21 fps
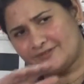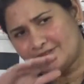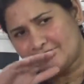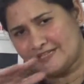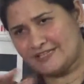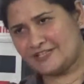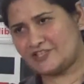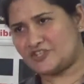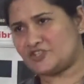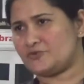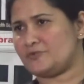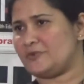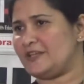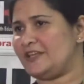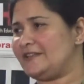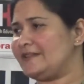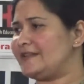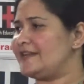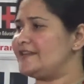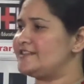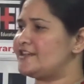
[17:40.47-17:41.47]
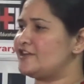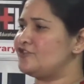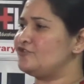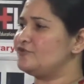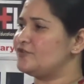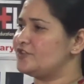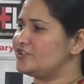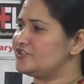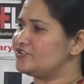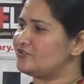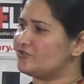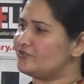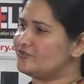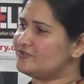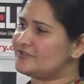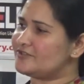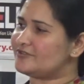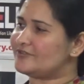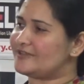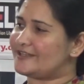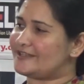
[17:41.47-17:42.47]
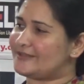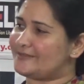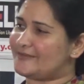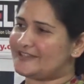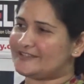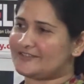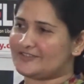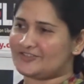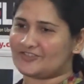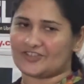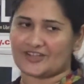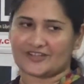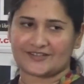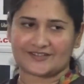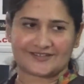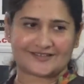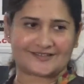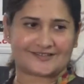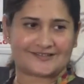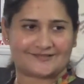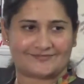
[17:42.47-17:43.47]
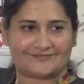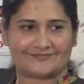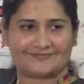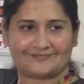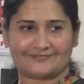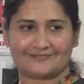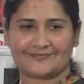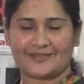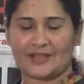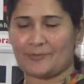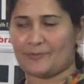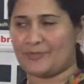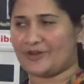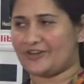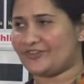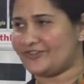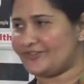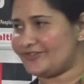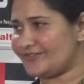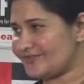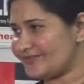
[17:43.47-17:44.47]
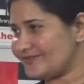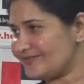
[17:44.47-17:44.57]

needs to be in that downward tone so that the message gets embedded.